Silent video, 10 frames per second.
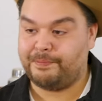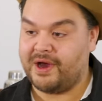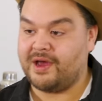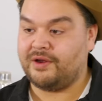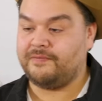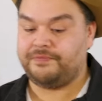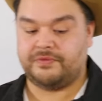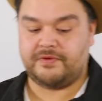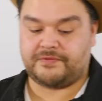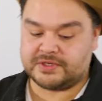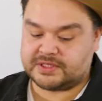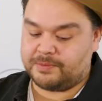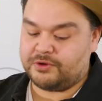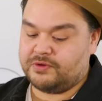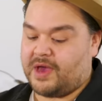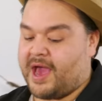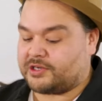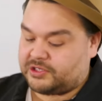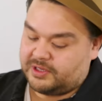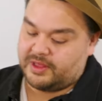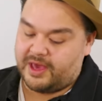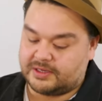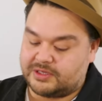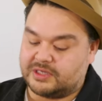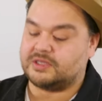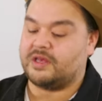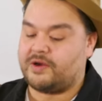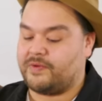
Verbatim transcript: But for someone who actually like does a lot